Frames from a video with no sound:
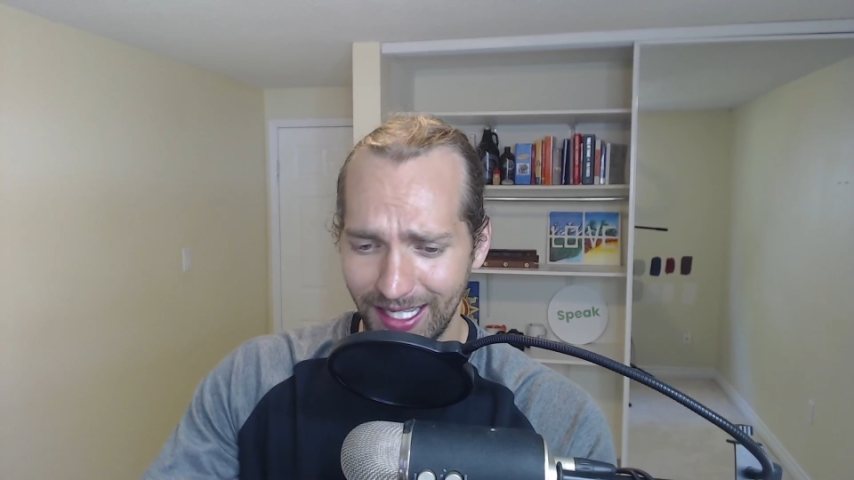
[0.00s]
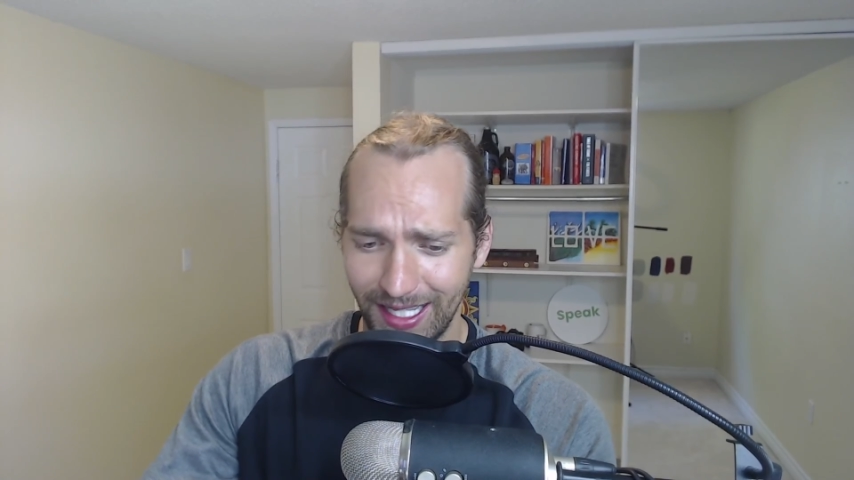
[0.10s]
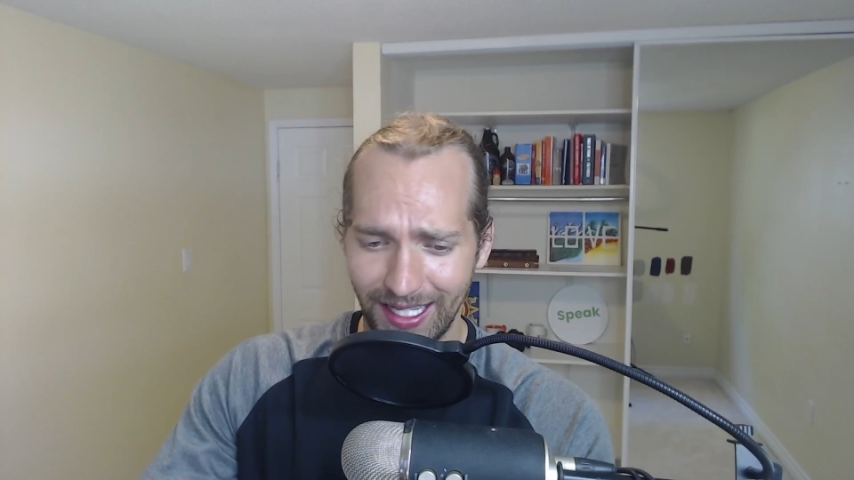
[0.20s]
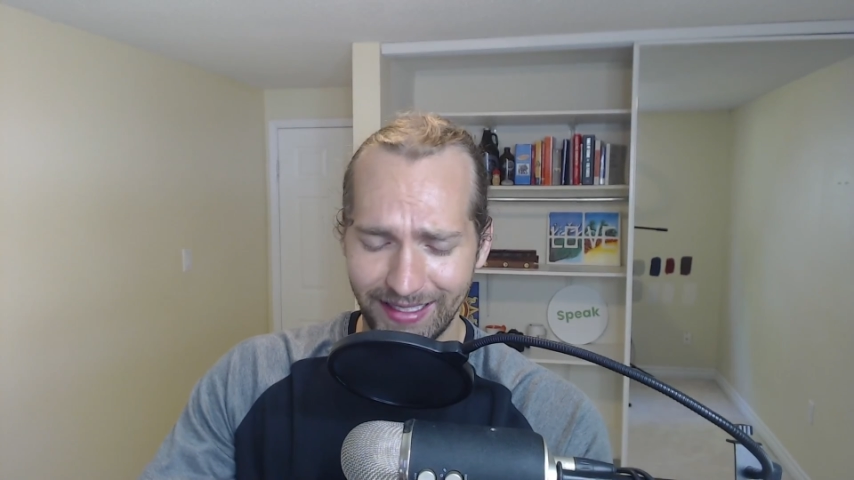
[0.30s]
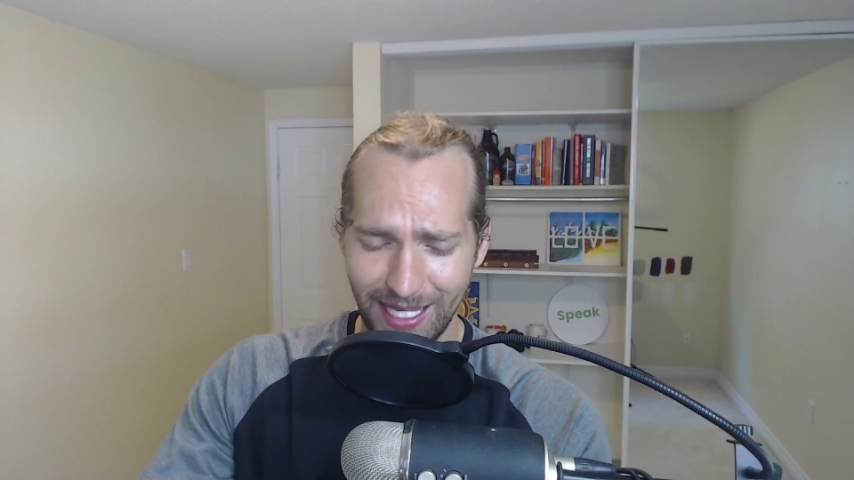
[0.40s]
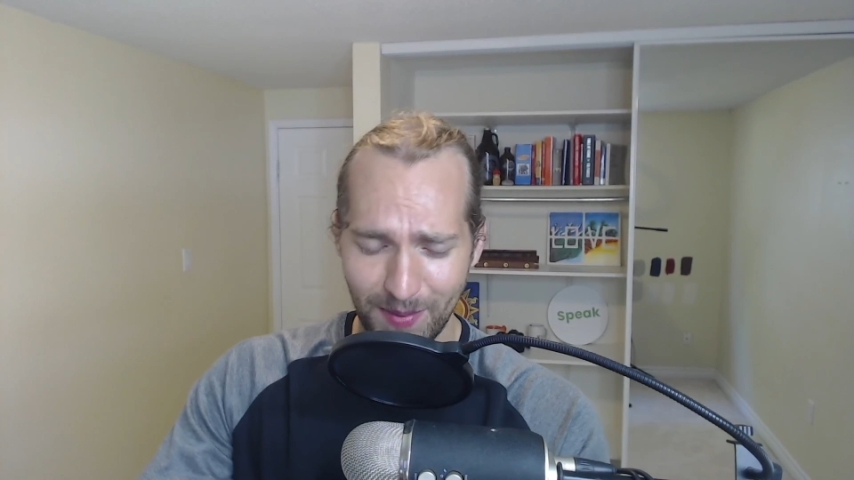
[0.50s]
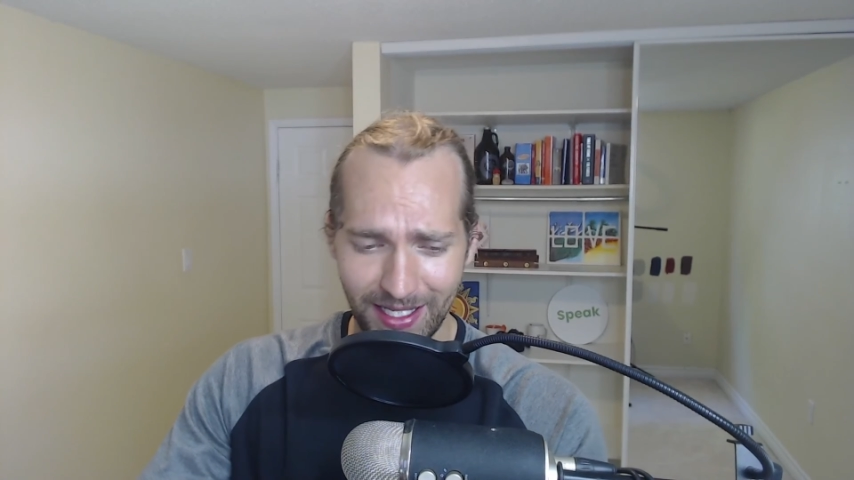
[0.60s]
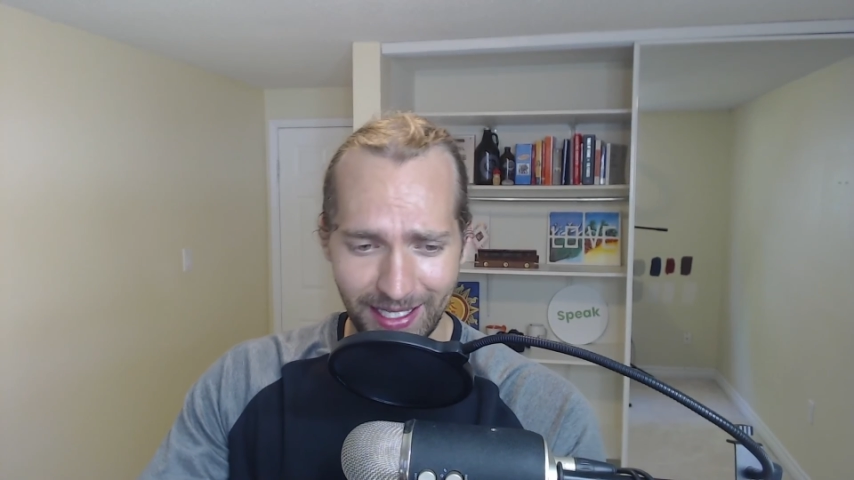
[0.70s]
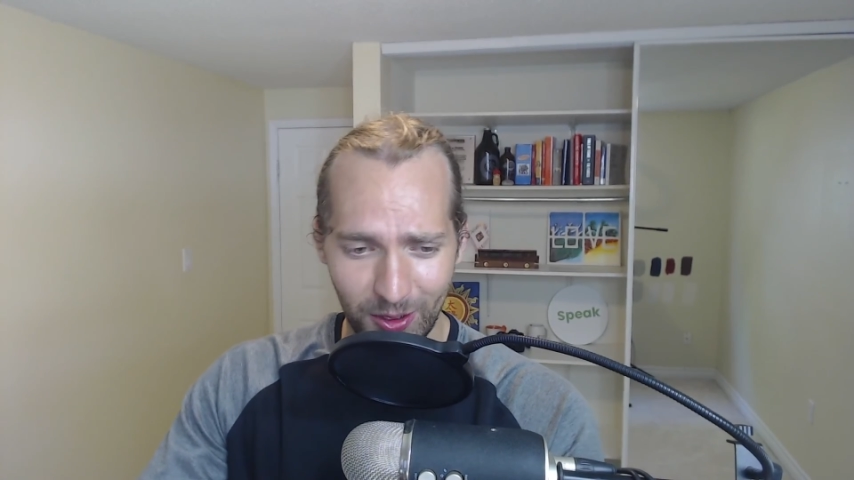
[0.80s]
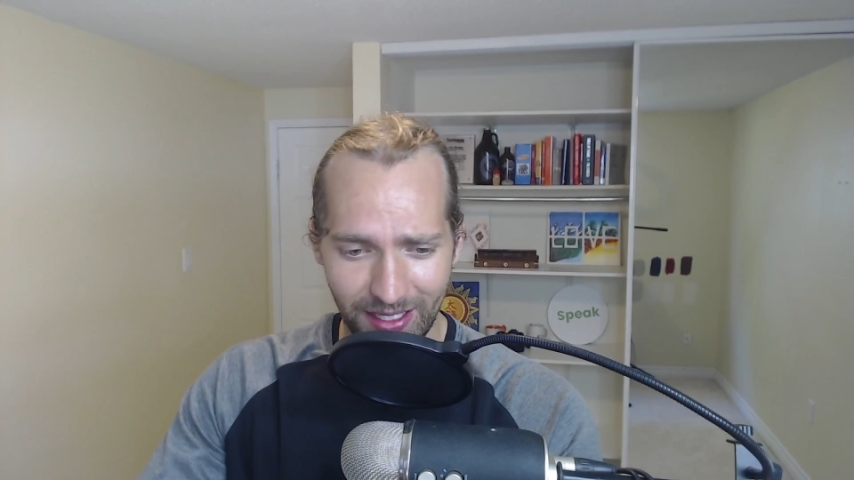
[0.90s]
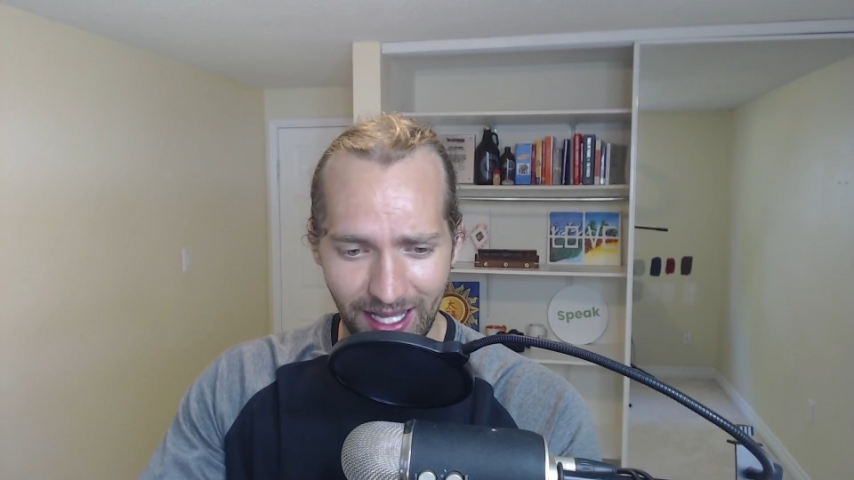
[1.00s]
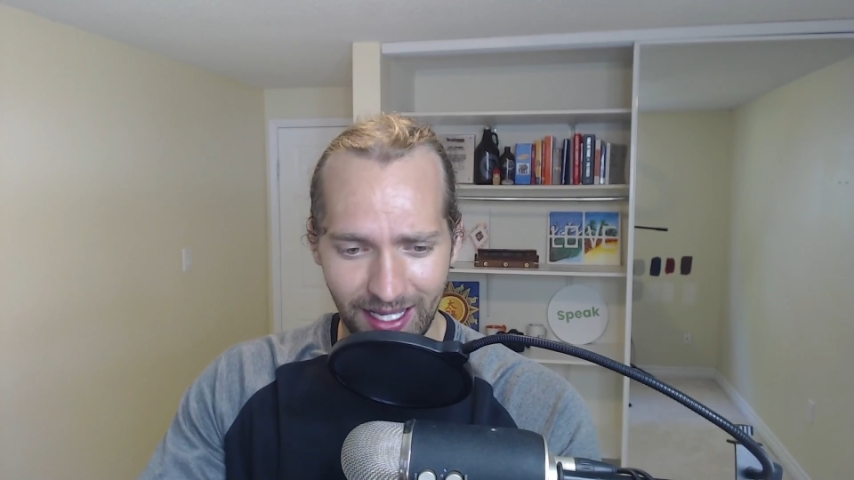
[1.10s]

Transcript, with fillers: uh, came in and out of that.